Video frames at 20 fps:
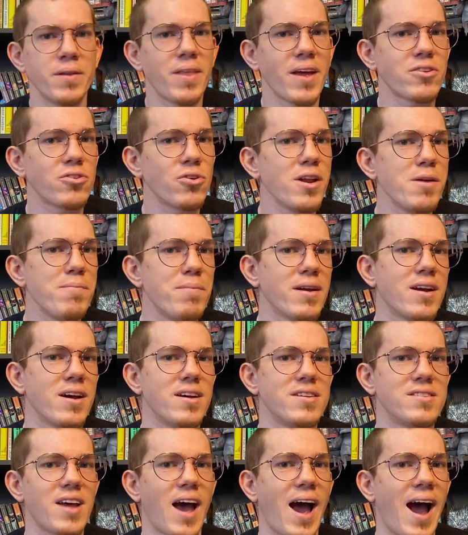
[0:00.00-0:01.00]
but that's only
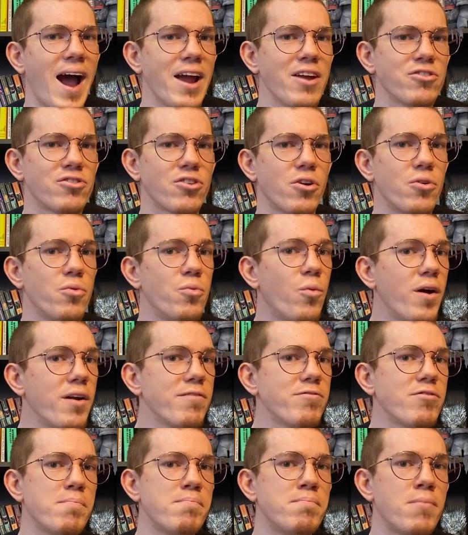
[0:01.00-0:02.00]
because eyes are
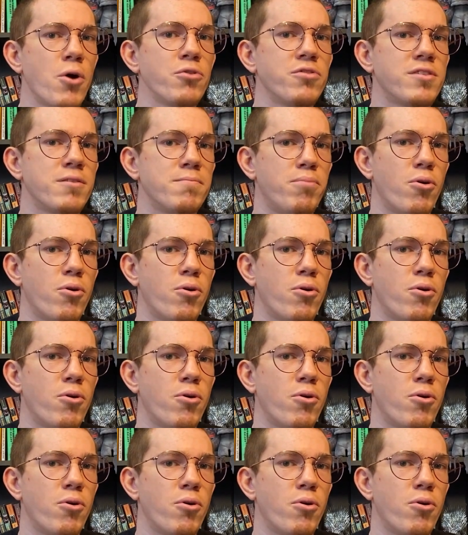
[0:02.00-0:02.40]
one of the most